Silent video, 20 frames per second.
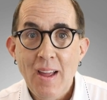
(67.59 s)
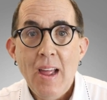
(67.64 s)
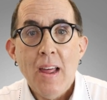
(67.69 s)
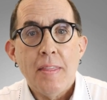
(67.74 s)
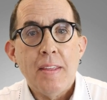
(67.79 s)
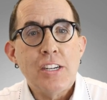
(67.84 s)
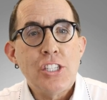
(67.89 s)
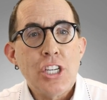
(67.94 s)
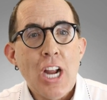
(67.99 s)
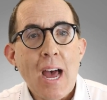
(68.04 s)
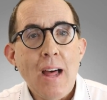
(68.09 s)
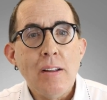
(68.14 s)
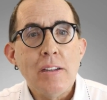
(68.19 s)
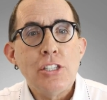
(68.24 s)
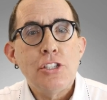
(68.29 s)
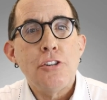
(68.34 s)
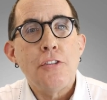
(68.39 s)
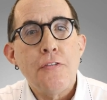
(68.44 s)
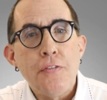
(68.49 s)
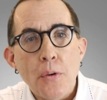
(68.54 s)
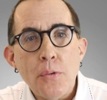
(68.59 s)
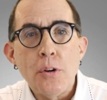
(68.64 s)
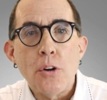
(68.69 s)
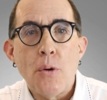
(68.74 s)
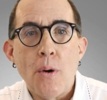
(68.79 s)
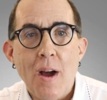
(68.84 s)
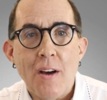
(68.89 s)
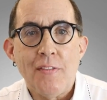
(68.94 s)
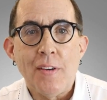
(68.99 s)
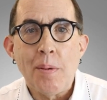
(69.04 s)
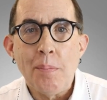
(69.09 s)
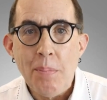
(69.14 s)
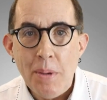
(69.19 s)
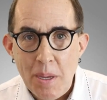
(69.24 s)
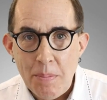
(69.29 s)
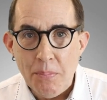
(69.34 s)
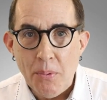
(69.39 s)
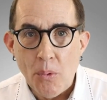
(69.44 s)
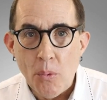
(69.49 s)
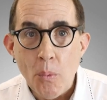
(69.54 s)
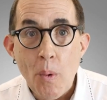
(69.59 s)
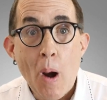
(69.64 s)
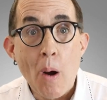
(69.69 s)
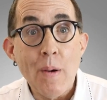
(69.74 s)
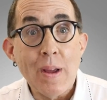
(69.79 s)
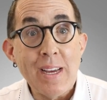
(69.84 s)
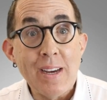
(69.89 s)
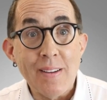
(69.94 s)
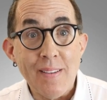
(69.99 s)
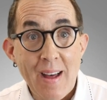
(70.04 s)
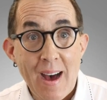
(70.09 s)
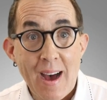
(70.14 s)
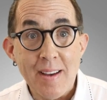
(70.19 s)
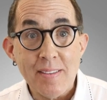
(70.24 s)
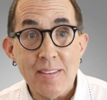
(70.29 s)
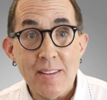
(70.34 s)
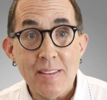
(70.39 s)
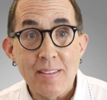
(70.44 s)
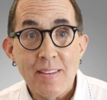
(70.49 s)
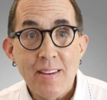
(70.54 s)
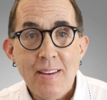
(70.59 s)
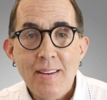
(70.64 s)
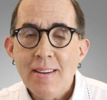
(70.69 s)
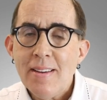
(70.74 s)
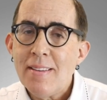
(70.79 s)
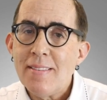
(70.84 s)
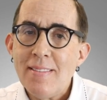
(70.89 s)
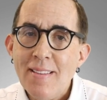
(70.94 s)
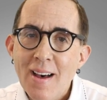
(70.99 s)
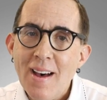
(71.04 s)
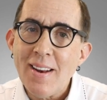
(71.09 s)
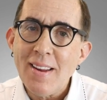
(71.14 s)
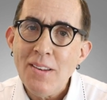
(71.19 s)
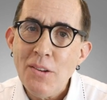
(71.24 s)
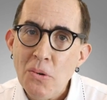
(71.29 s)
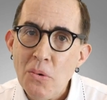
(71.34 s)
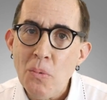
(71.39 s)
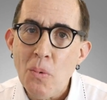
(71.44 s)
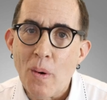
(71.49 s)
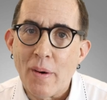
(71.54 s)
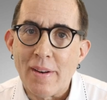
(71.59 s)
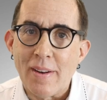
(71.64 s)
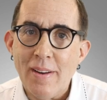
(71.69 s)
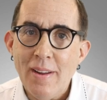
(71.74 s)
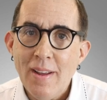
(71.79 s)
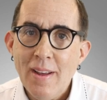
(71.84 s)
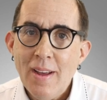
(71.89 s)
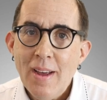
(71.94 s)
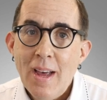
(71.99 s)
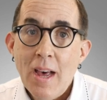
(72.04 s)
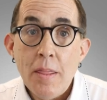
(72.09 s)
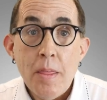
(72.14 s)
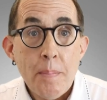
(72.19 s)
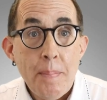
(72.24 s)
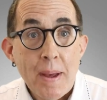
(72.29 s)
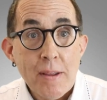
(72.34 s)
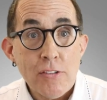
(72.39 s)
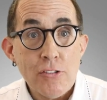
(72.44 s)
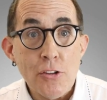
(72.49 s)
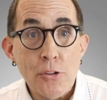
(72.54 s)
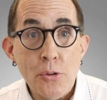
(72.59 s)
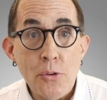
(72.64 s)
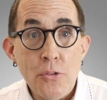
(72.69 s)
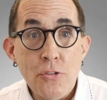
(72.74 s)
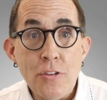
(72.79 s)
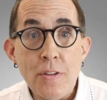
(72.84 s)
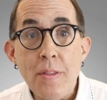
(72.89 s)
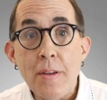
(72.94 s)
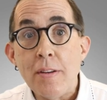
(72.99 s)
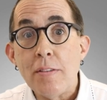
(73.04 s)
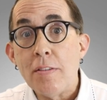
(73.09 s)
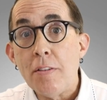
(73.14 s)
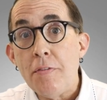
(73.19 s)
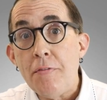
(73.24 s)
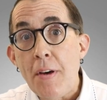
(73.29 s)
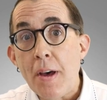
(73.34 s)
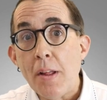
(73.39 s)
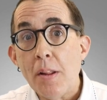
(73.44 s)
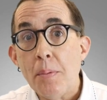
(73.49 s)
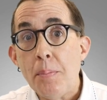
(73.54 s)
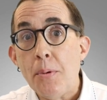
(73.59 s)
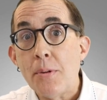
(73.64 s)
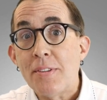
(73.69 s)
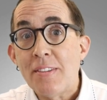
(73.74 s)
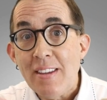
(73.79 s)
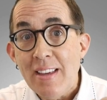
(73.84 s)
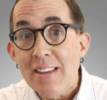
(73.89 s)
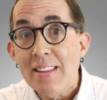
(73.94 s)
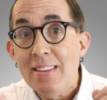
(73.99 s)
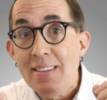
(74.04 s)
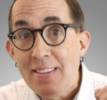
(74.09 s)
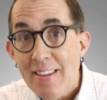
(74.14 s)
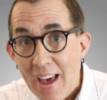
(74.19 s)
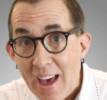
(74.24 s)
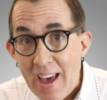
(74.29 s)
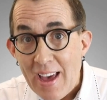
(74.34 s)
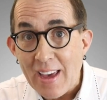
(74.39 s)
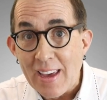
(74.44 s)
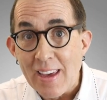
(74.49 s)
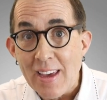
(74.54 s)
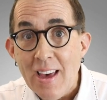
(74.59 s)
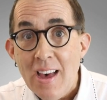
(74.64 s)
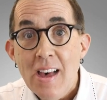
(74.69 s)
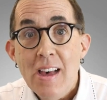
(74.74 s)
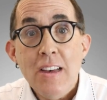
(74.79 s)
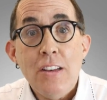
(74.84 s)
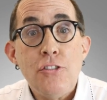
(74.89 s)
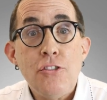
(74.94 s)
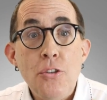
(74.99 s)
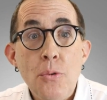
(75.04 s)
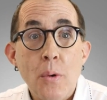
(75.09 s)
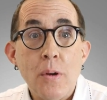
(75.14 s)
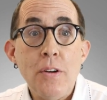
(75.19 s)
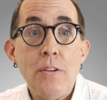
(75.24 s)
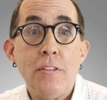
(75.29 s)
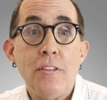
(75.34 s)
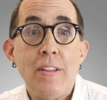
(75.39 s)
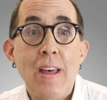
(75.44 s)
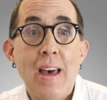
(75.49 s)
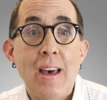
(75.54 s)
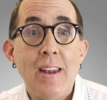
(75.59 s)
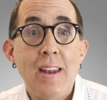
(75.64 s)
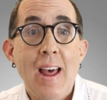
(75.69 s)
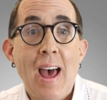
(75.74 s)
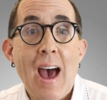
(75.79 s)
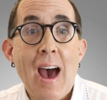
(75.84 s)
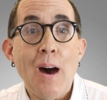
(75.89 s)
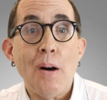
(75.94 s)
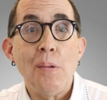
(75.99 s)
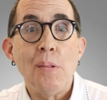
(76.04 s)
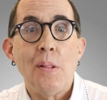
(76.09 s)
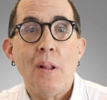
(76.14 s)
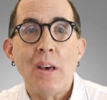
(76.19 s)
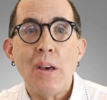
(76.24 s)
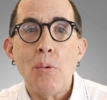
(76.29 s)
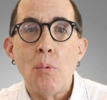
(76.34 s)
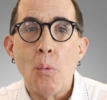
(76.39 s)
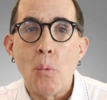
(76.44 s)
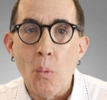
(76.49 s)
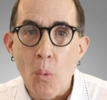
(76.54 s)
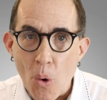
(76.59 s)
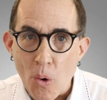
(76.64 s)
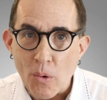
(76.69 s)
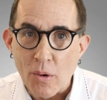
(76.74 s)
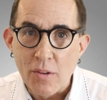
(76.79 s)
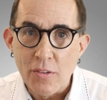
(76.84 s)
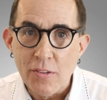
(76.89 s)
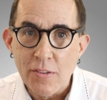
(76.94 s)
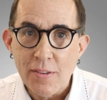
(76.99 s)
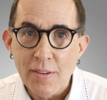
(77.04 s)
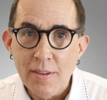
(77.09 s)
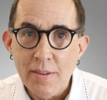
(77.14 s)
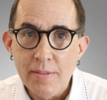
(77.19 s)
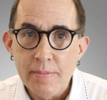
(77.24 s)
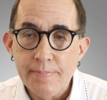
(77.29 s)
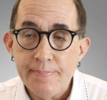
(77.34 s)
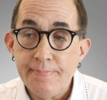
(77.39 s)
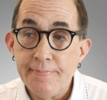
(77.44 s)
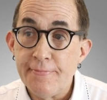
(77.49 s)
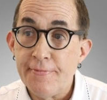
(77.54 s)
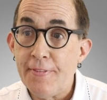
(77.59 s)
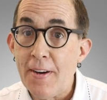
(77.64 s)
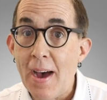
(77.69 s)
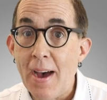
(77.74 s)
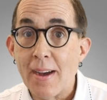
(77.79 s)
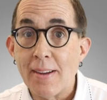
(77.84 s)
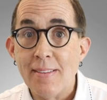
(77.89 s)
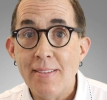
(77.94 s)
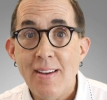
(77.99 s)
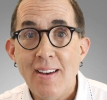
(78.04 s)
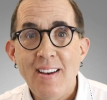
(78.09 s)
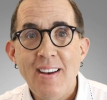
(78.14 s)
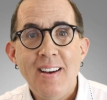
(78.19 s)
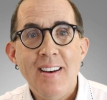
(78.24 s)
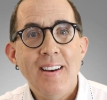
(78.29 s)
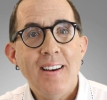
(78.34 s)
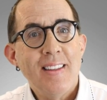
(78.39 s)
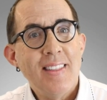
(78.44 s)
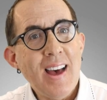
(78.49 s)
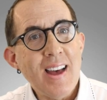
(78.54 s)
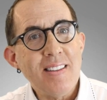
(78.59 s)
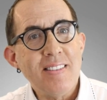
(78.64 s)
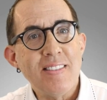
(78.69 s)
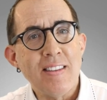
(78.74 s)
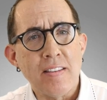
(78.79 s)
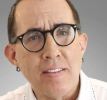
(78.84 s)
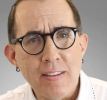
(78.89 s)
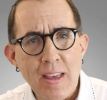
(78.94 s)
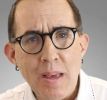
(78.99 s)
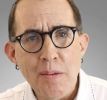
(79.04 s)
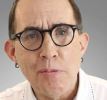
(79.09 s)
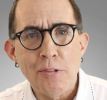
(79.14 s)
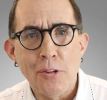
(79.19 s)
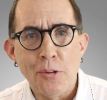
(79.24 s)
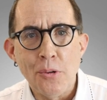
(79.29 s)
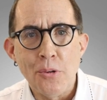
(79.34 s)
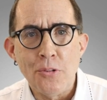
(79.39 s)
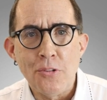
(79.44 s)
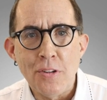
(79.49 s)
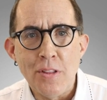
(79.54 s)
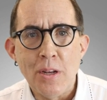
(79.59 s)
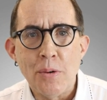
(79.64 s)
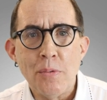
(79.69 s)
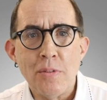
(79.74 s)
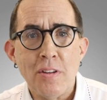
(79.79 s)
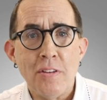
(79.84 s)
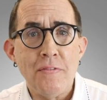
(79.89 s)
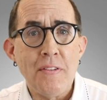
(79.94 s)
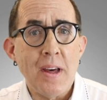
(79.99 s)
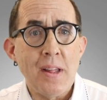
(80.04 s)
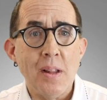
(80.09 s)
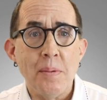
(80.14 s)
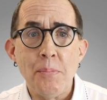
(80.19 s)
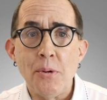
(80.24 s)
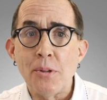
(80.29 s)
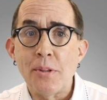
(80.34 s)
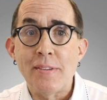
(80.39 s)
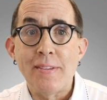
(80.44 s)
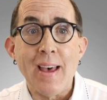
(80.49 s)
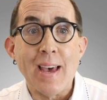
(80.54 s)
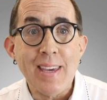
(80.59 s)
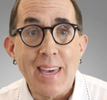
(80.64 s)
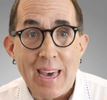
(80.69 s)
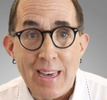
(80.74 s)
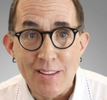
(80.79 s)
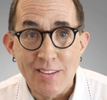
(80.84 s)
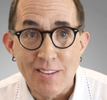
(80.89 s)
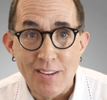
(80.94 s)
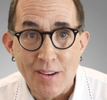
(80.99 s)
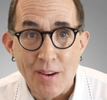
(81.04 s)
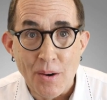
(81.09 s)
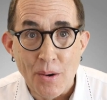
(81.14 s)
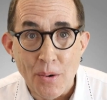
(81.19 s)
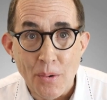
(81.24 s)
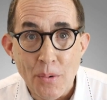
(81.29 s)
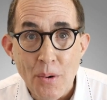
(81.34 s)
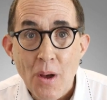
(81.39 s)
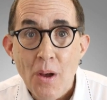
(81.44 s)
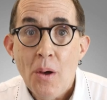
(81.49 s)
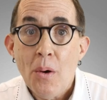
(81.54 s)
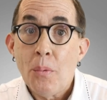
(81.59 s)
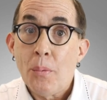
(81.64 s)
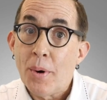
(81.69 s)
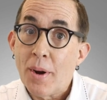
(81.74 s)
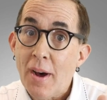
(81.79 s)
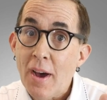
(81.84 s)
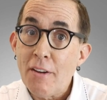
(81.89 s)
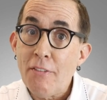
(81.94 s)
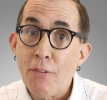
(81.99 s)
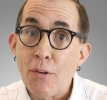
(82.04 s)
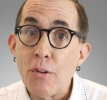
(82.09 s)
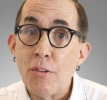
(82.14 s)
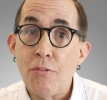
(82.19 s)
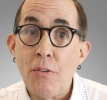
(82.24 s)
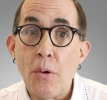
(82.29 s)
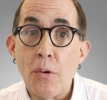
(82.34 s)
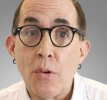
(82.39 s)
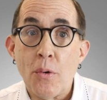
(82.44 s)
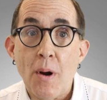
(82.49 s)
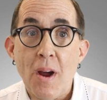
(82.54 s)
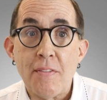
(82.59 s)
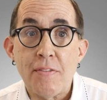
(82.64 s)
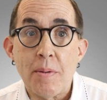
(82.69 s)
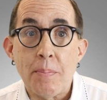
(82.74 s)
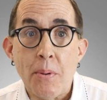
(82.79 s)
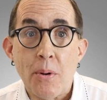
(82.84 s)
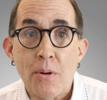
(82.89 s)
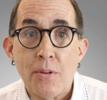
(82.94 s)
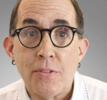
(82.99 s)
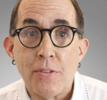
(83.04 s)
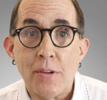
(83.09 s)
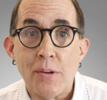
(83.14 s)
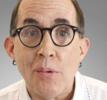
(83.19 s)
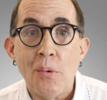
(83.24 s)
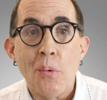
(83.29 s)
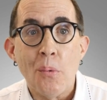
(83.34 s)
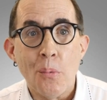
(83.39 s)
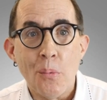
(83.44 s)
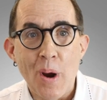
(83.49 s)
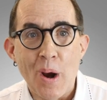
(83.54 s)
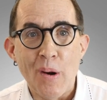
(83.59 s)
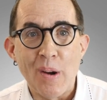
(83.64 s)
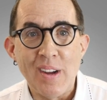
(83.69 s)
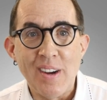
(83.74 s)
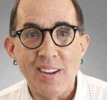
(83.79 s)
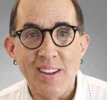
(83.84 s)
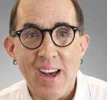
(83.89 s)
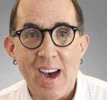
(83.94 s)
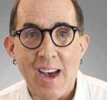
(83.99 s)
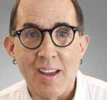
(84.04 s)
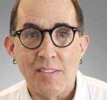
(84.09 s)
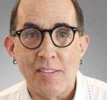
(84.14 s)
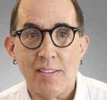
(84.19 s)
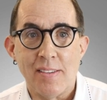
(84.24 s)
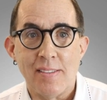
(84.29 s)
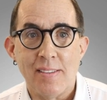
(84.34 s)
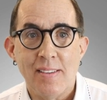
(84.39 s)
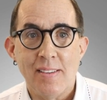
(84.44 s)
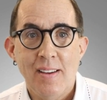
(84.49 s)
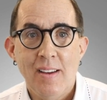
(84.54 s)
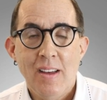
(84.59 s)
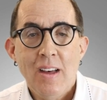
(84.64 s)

The challenge of photographing people wearing glasses is not a new one. And the best solution that is available today is to understand how light works. In fact, that's the same solution that was available decades ago when I first photographed a person wearing glasses.